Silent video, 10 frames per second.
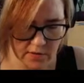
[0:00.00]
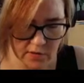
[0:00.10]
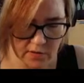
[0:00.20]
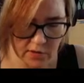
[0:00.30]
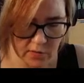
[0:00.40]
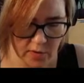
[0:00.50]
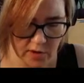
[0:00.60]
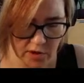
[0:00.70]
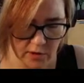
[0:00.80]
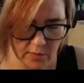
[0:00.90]
so
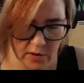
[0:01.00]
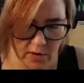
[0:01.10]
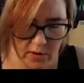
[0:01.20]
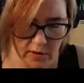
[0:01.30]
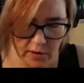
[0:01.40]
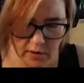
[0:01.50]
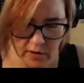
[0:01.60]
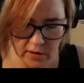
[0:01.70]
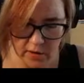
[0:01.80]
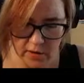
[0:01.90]
much in the middle there
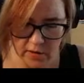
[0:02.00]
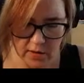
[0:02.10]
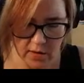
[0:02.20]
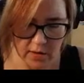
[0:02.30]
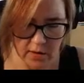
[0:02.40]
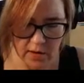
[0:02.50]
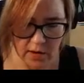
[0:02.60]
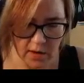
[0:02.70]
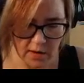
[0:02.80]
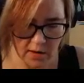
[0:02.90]

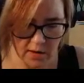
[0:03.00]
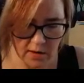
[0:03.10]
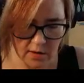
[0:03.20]
that